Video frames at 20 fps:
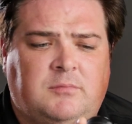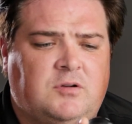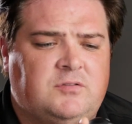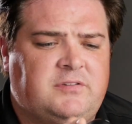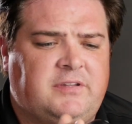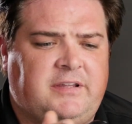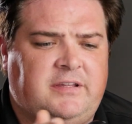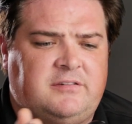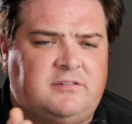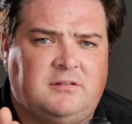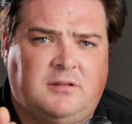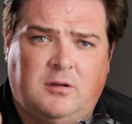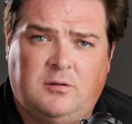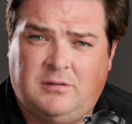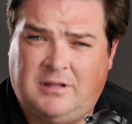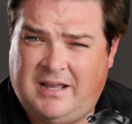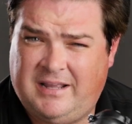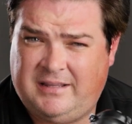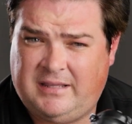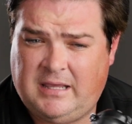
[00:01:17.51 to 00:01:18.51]
mostly its low
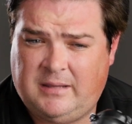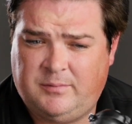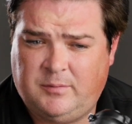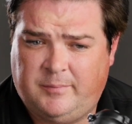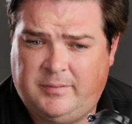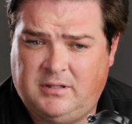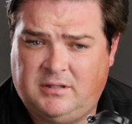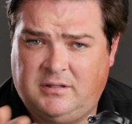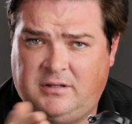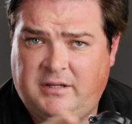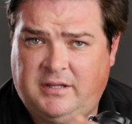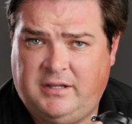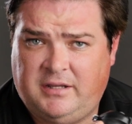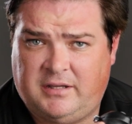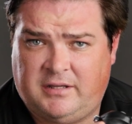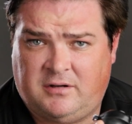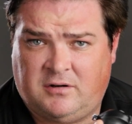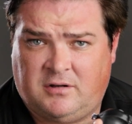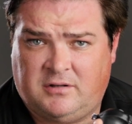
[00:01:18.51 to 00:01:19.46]
light capability and